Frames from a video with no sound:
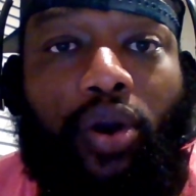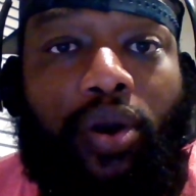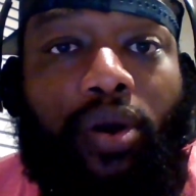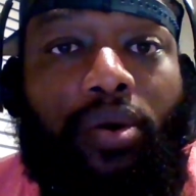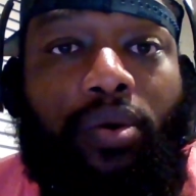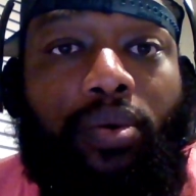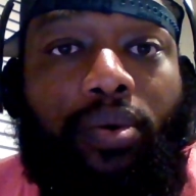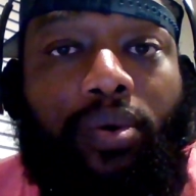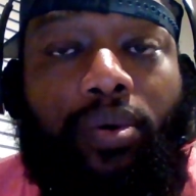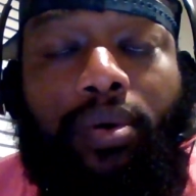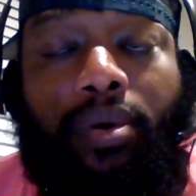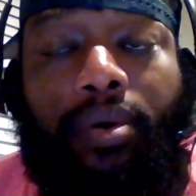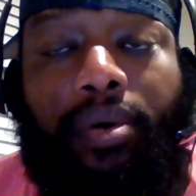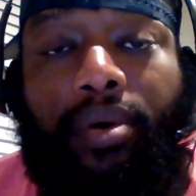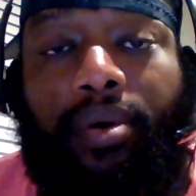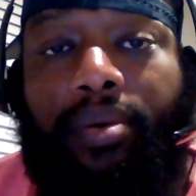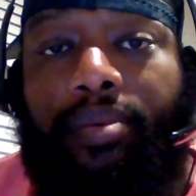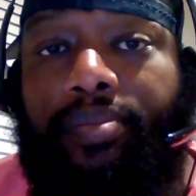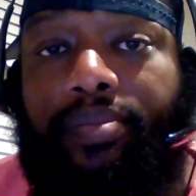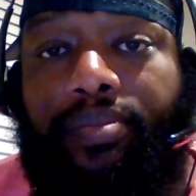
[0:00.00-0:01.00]
or
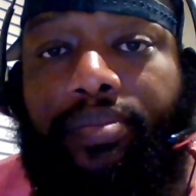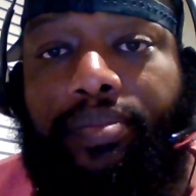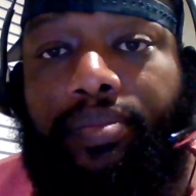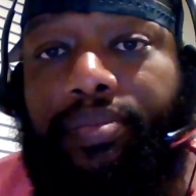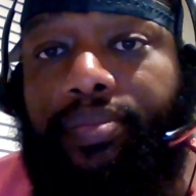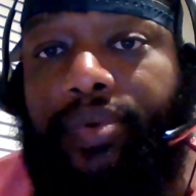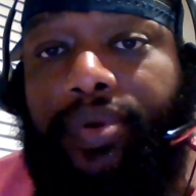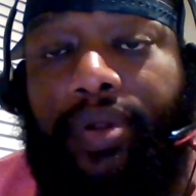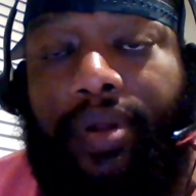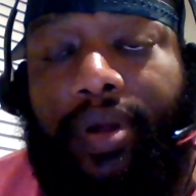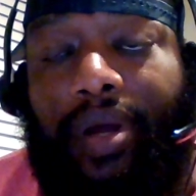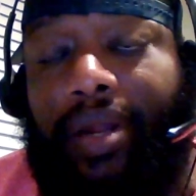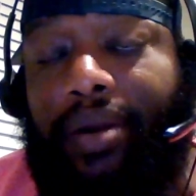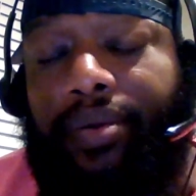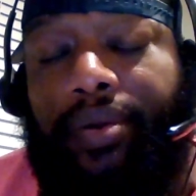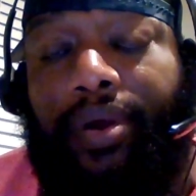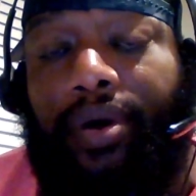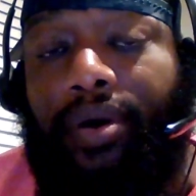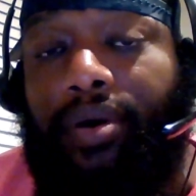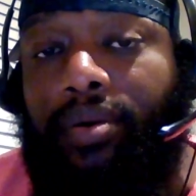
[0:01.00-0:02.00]
I
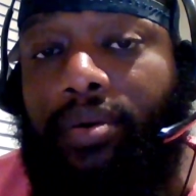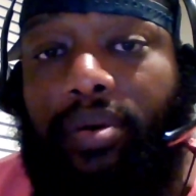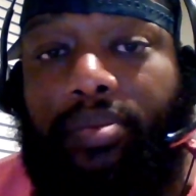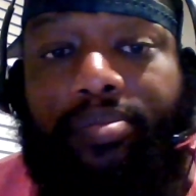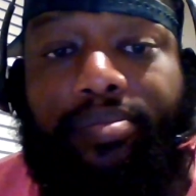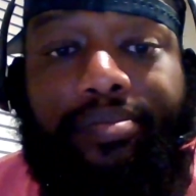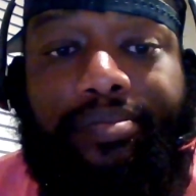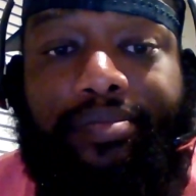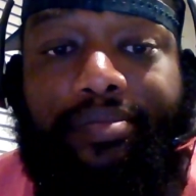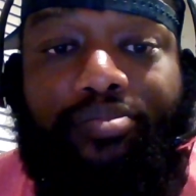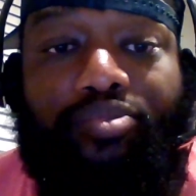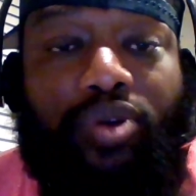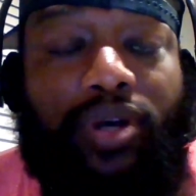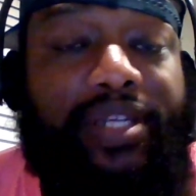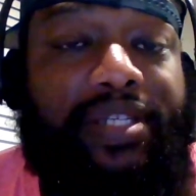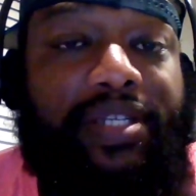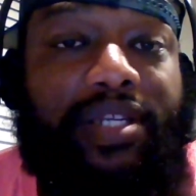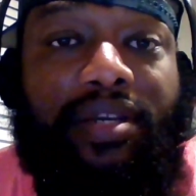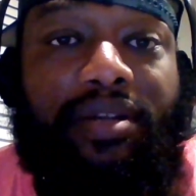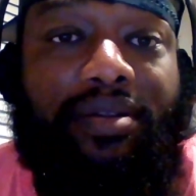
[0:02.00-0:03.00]
don't know, a
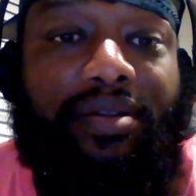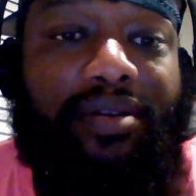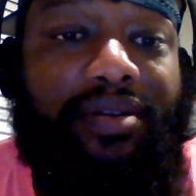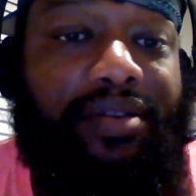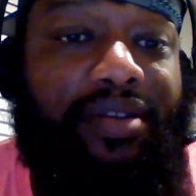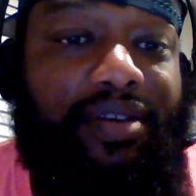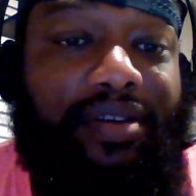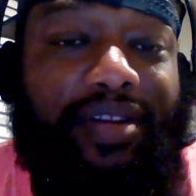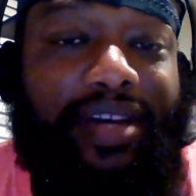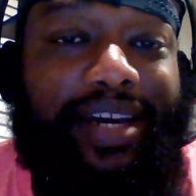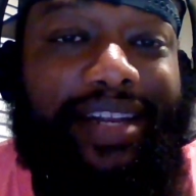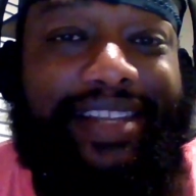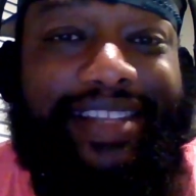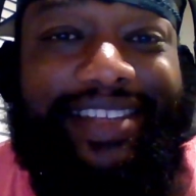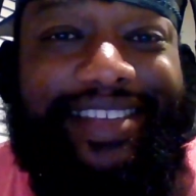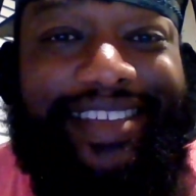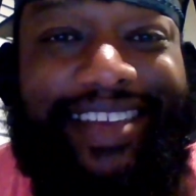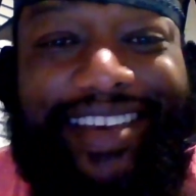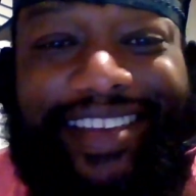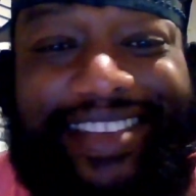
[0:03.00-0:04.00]
president of the United
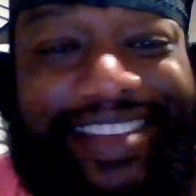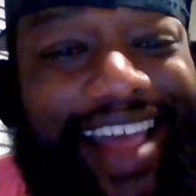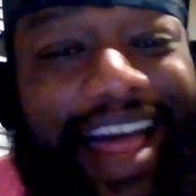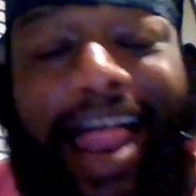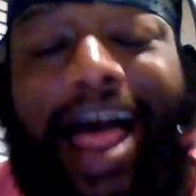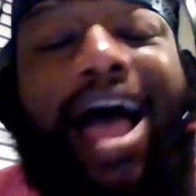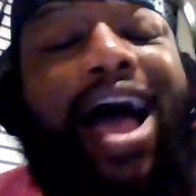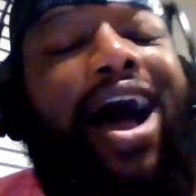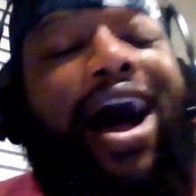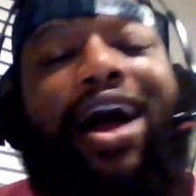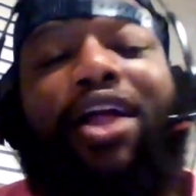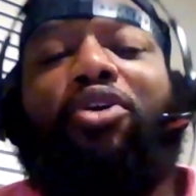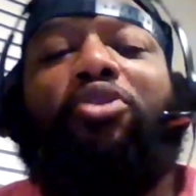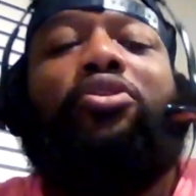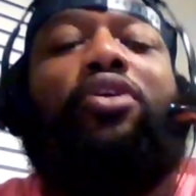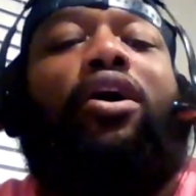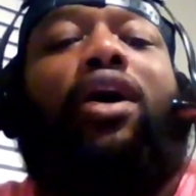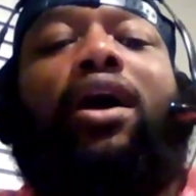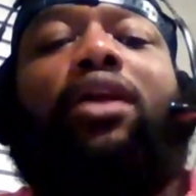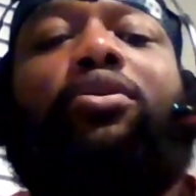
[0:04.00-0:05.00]
States. I don't
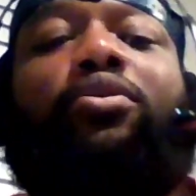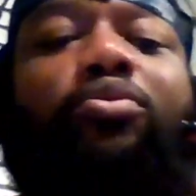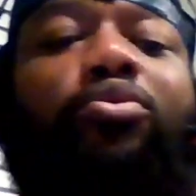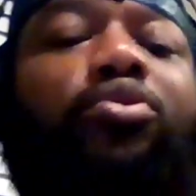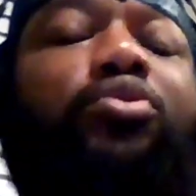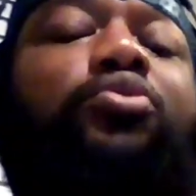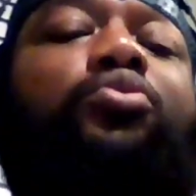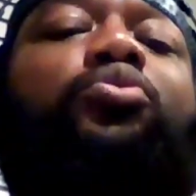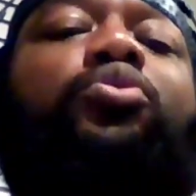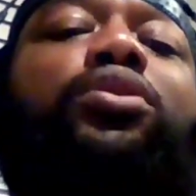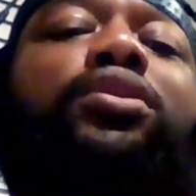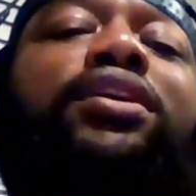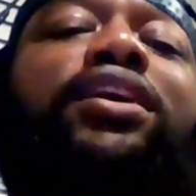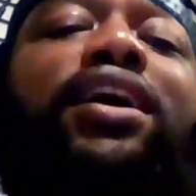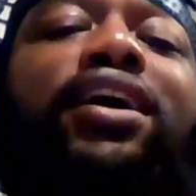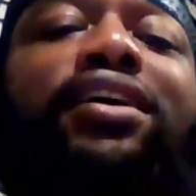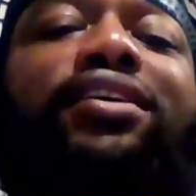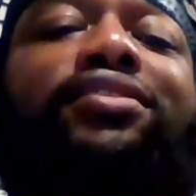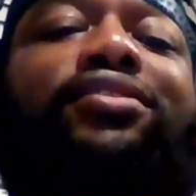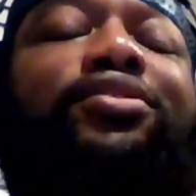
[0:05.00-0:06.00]
know. I don't know what
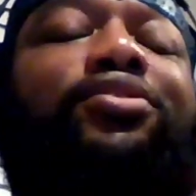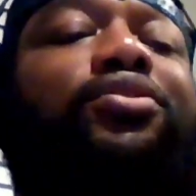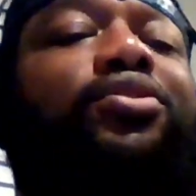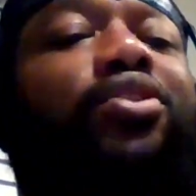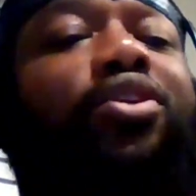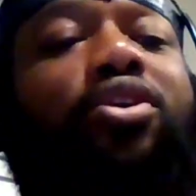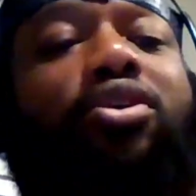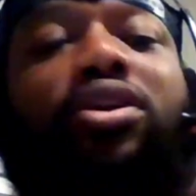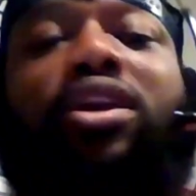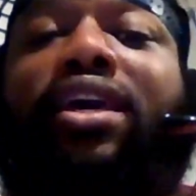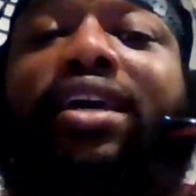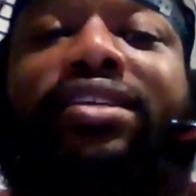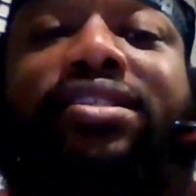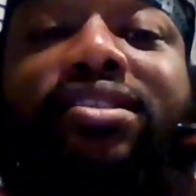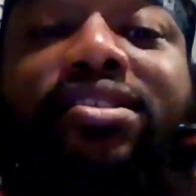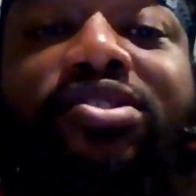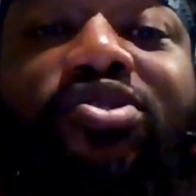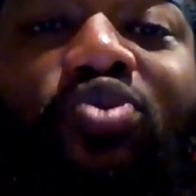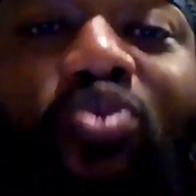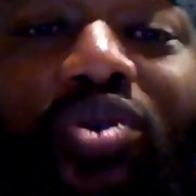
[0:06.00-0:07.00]
in all
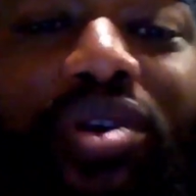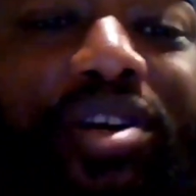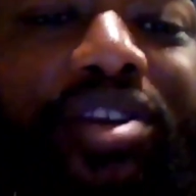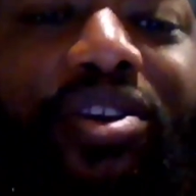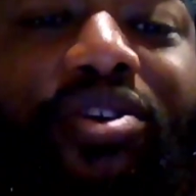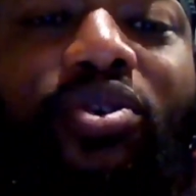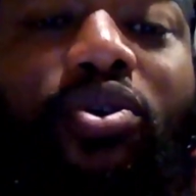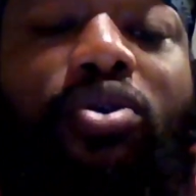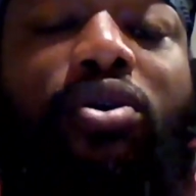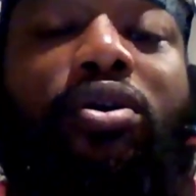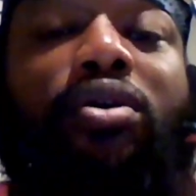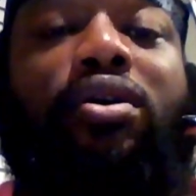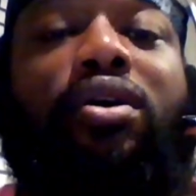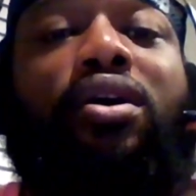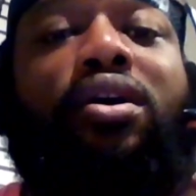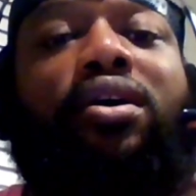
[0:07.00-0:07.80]
cases what your